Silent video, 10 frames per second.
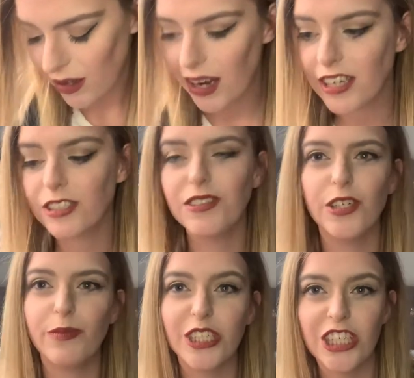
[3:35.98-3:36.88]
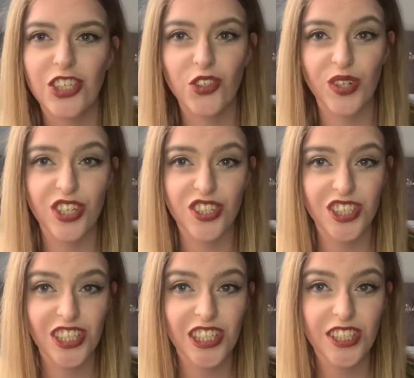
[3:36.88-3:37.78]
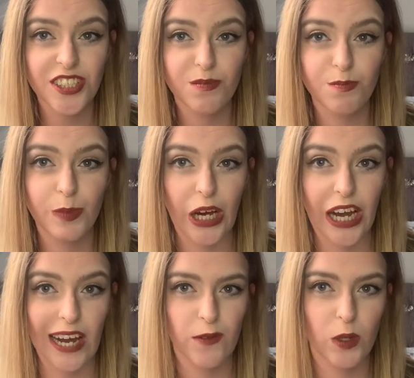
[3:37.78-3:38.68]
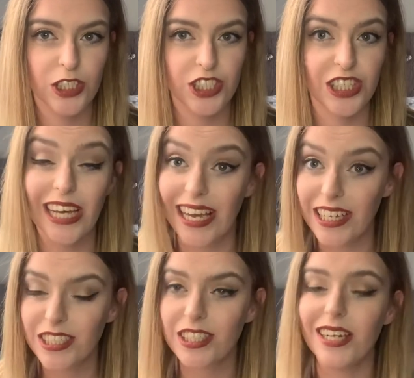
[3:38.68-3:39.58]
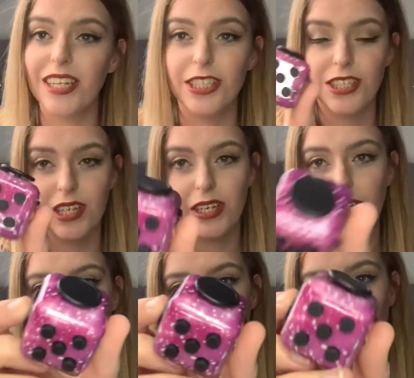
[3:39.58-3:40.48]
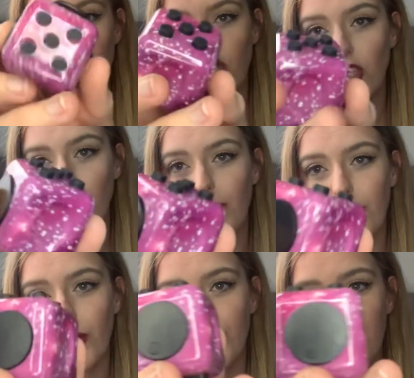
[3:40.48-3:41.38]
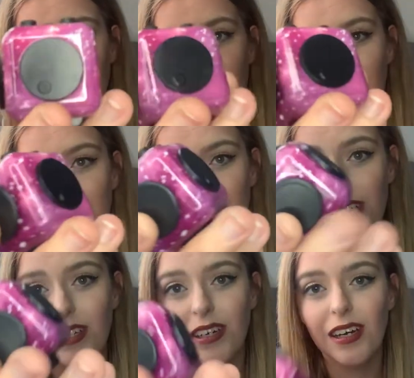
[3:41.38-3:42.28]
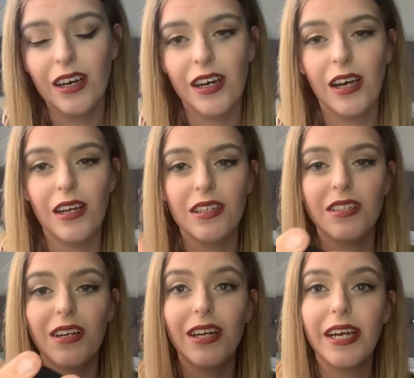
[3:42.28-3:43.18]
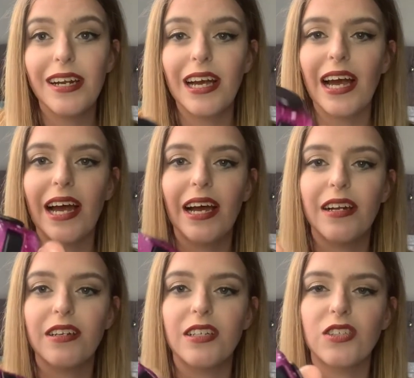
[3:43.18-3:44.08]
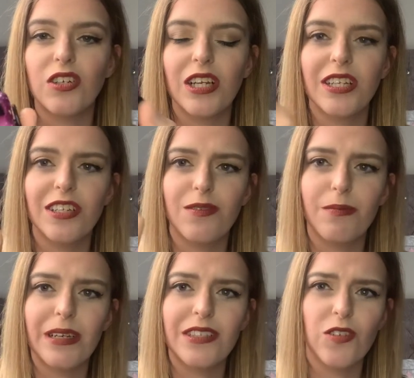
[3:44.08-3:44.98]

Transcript: I don't particularly enjoy using these, but I have one just in case, and this is a fidget cube. I got one at Galaxy Design, and it's got like the different bits.